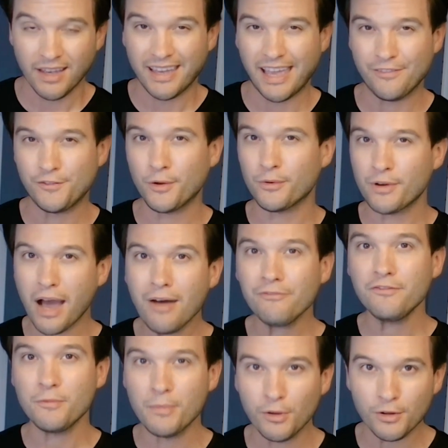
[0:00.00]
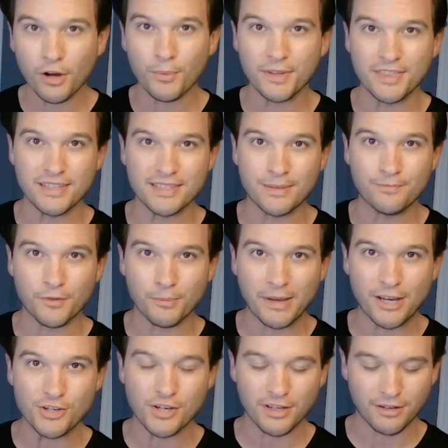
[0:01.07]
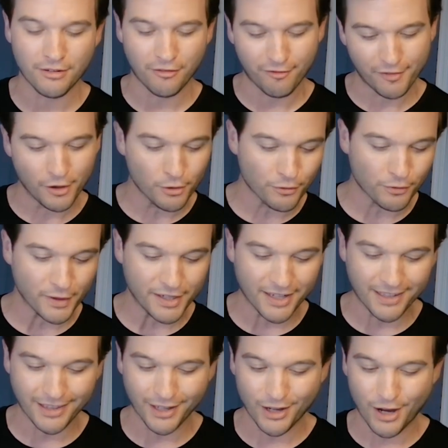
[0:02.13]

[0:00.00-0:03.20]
If you're not familiar with this information, feel free to click